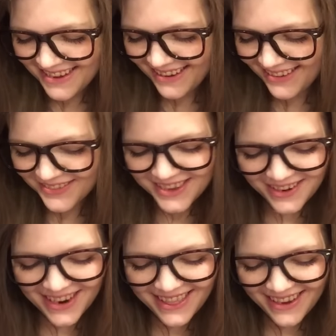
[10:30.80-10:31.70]
um,
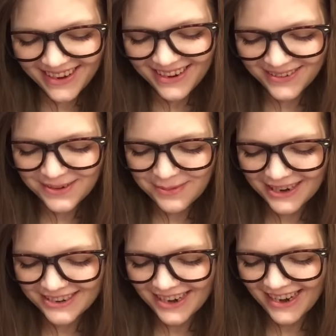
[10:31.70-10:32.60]
so I thought you would
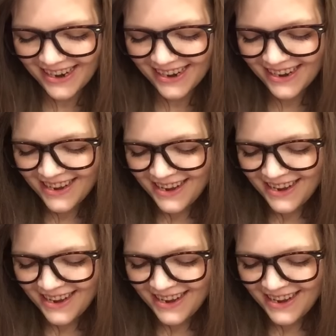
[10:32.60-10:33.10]
appreciate it.